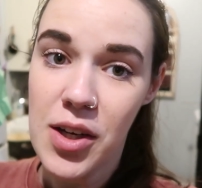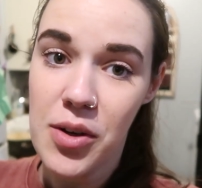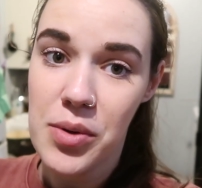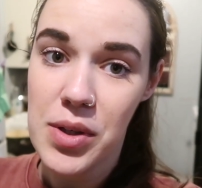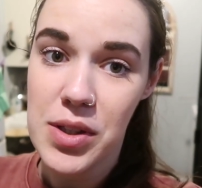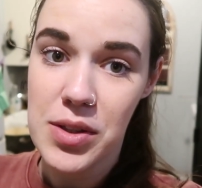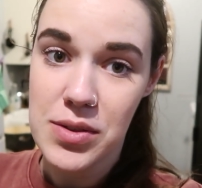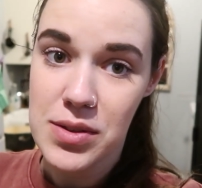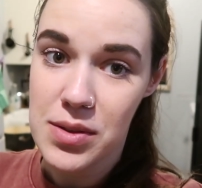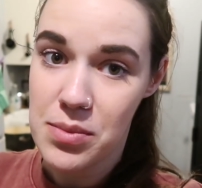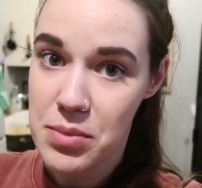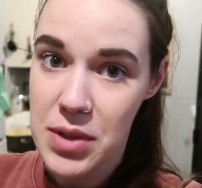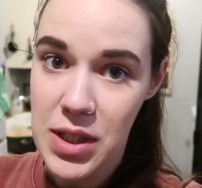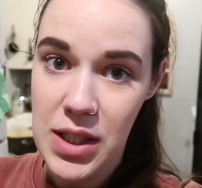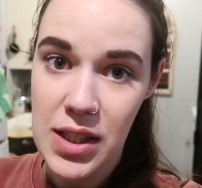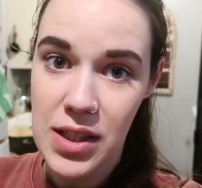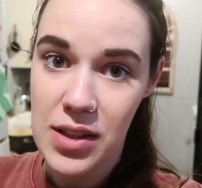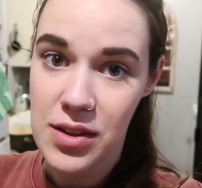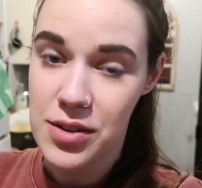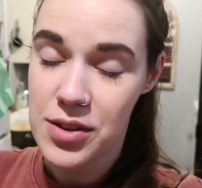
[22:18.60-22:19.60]
We do some
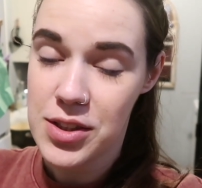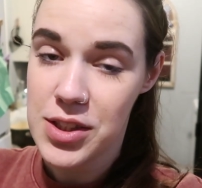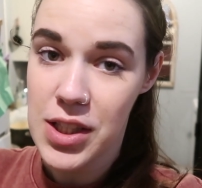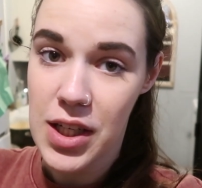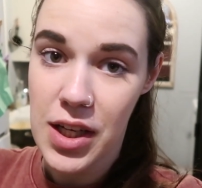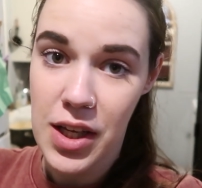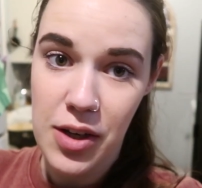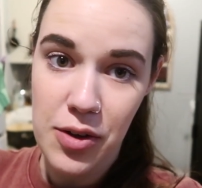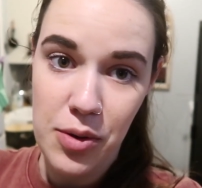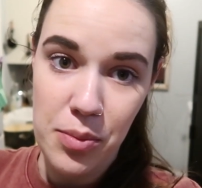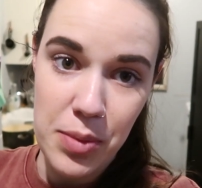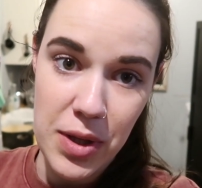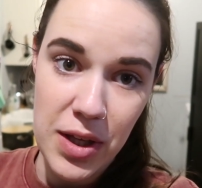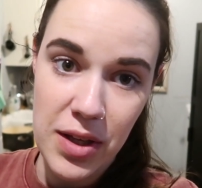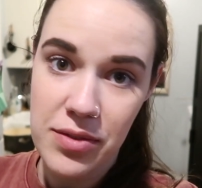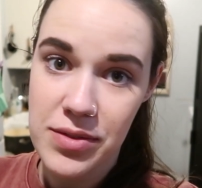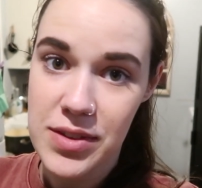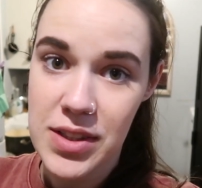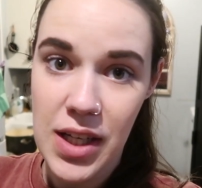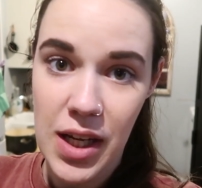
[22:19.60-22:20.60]
meat, either chicken or
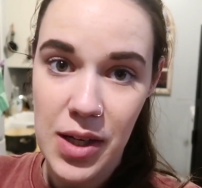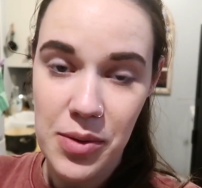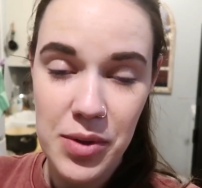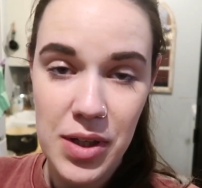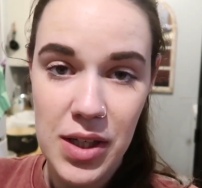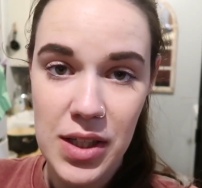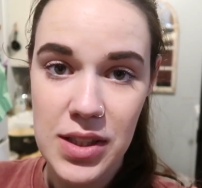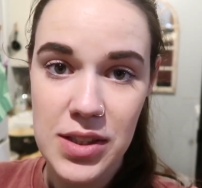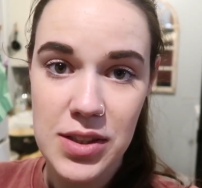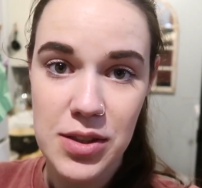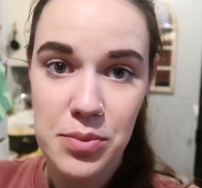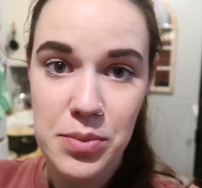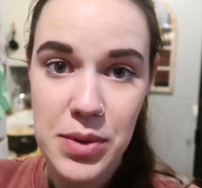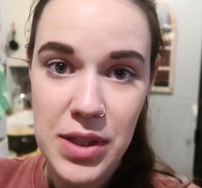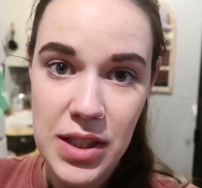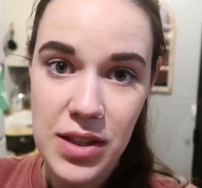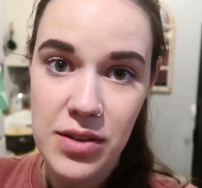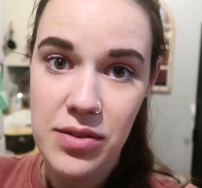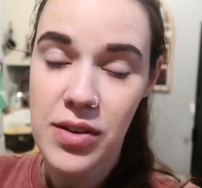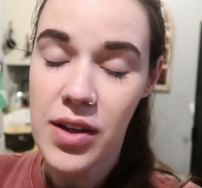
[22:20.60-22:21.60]
beef. Tonight we're going to do
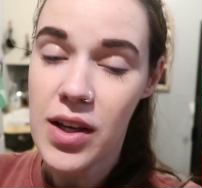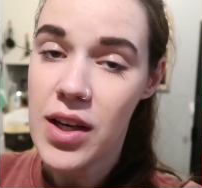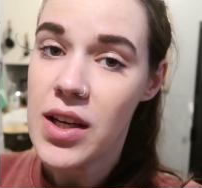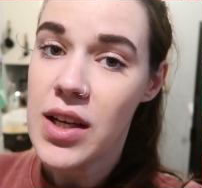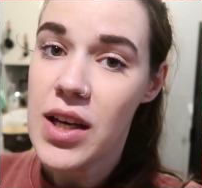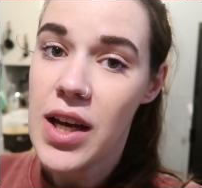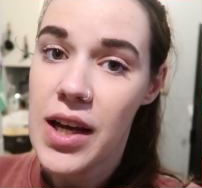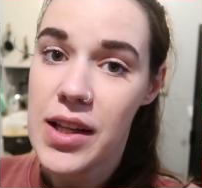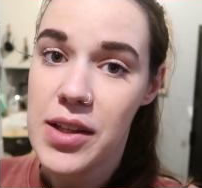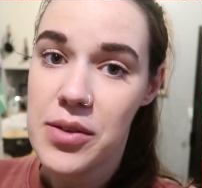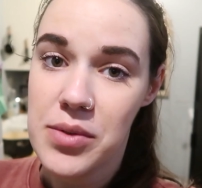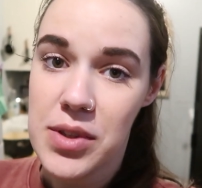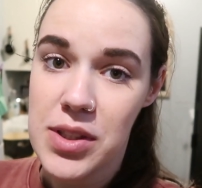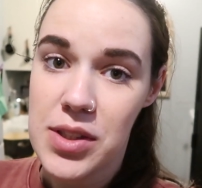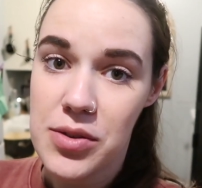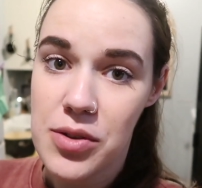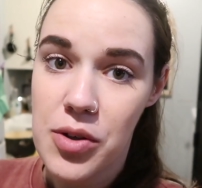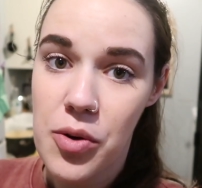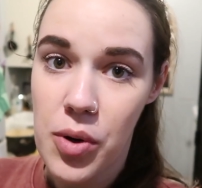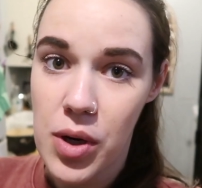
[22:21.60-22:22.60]
beef, and then we
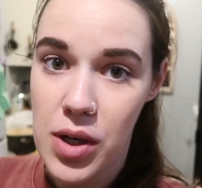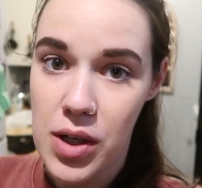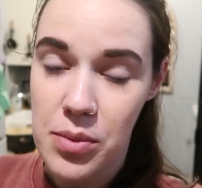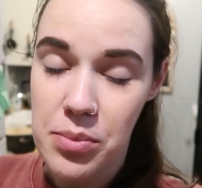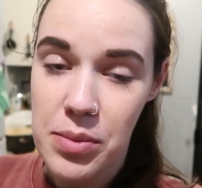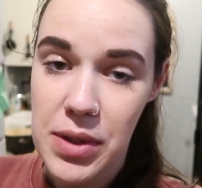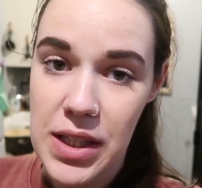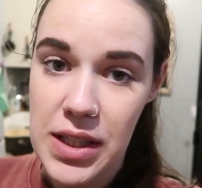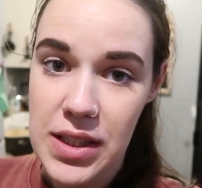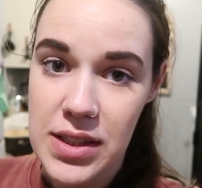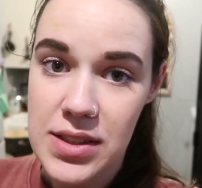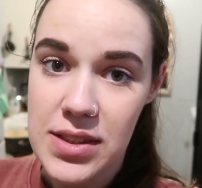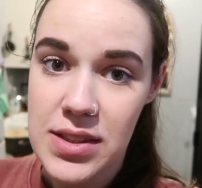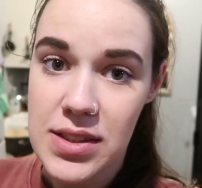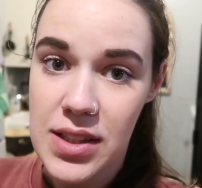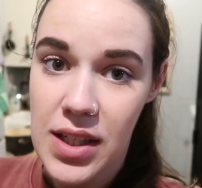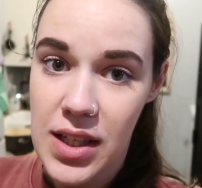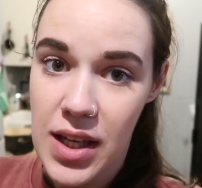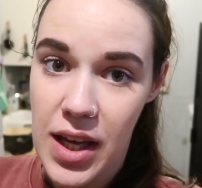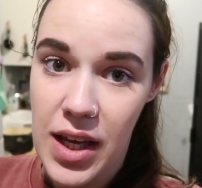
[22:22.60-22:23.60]
do corn and
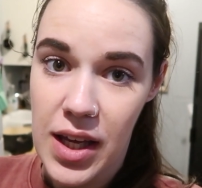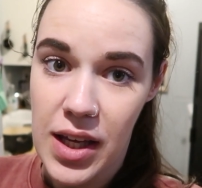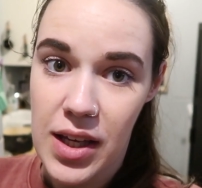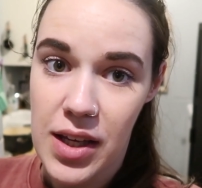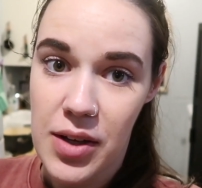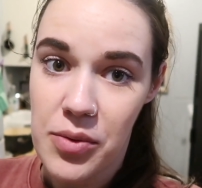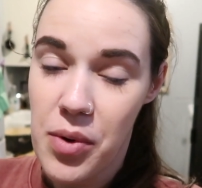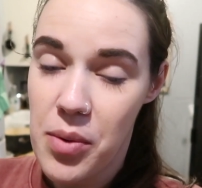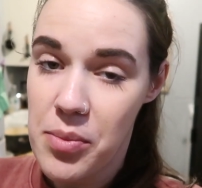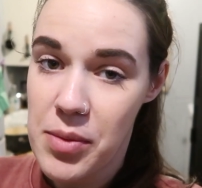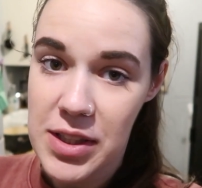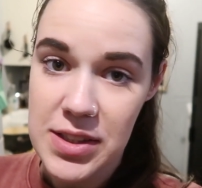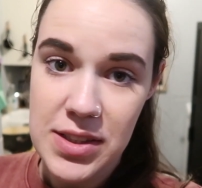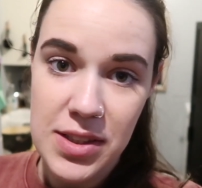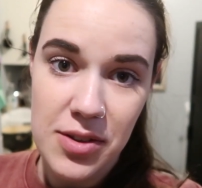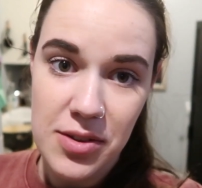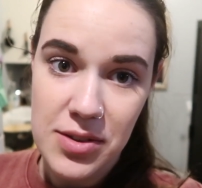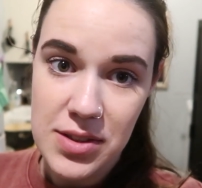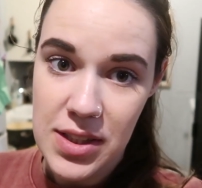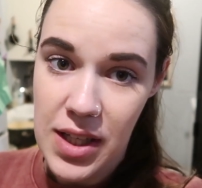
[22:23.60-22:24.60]
beans, and we mix
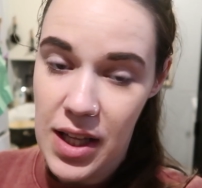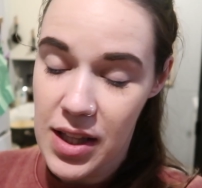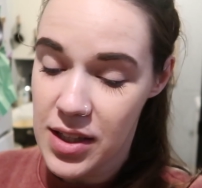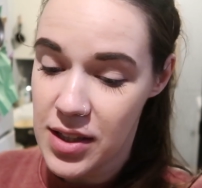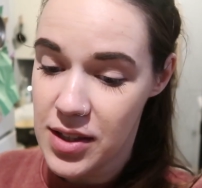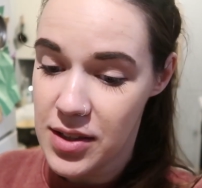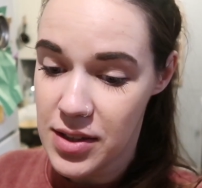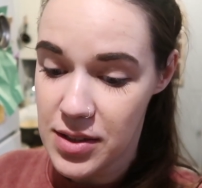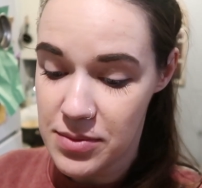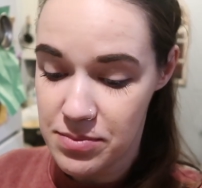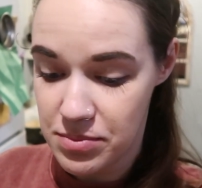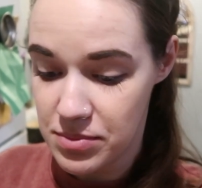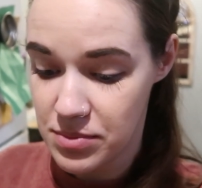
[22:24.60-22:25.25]
it all together.